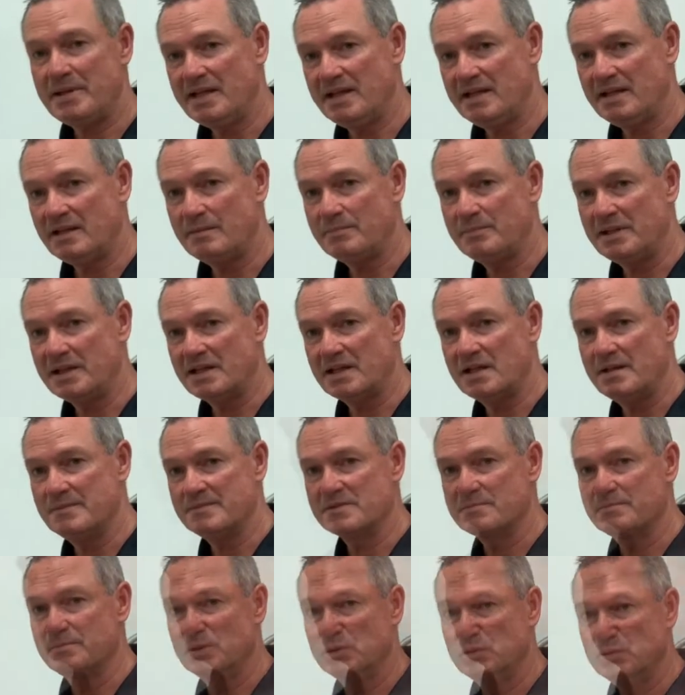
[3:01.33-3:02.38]
pink
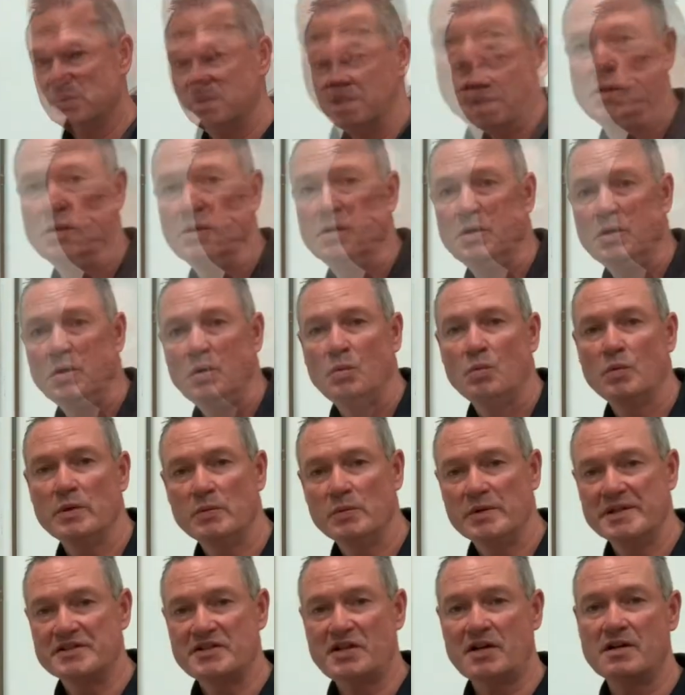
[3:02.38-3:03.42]
becomes blue again. When
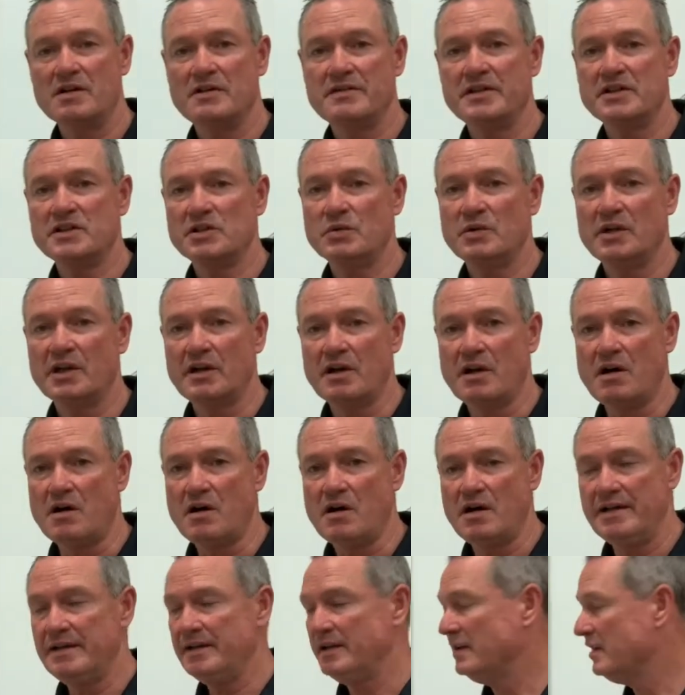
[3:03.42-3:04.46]
we turn the unit
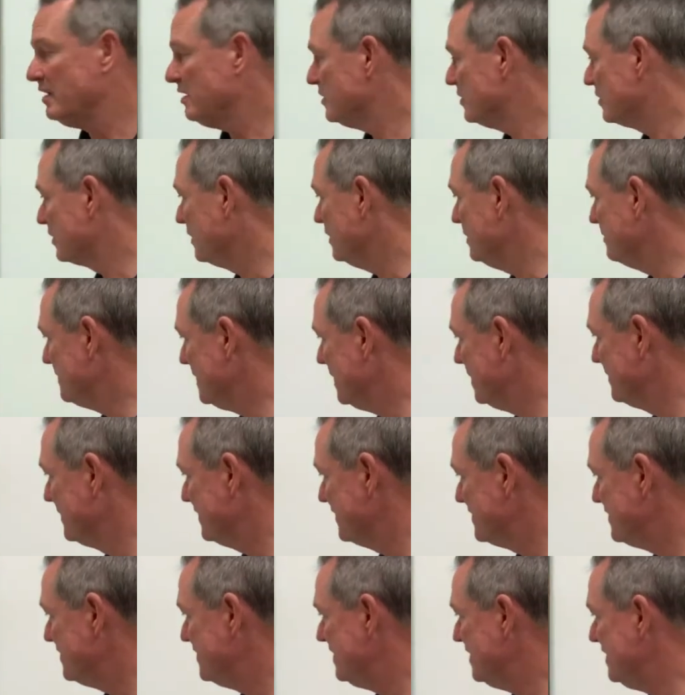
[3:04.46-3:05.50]
on, you're going to be able to
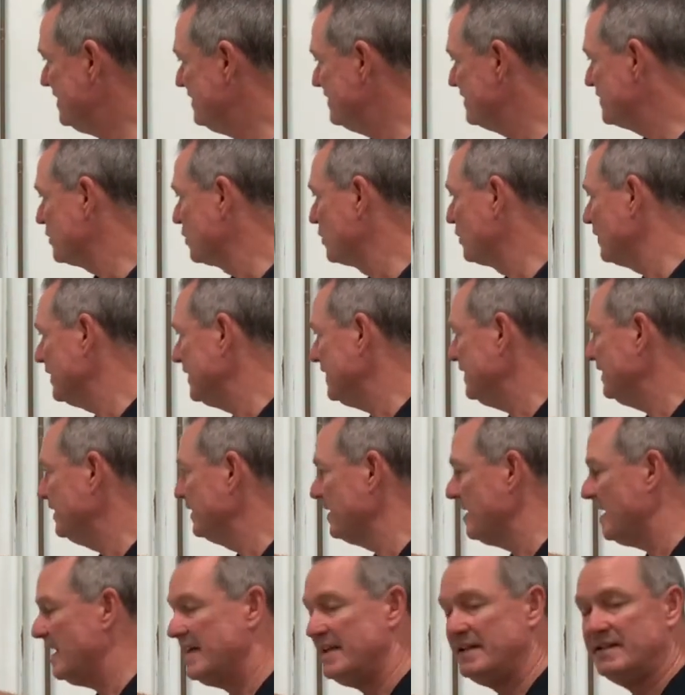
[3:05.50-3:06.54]
see this green
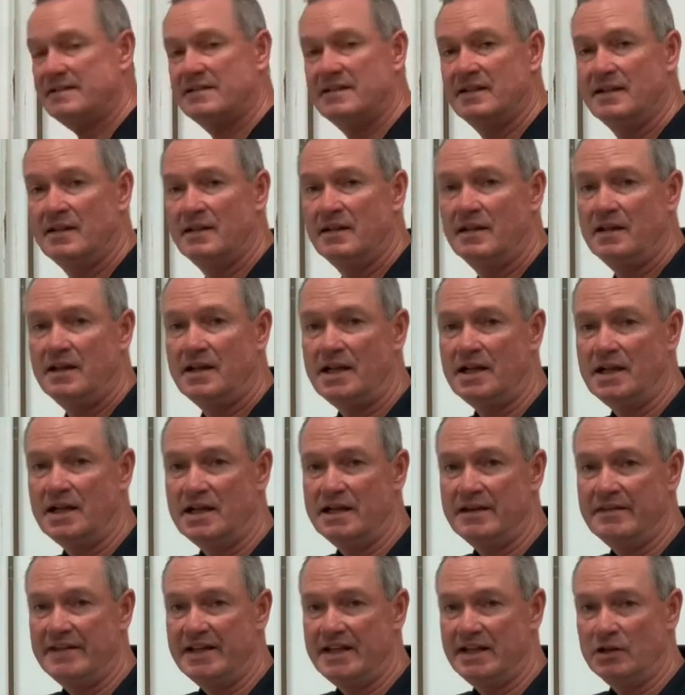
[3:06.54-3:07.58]
light that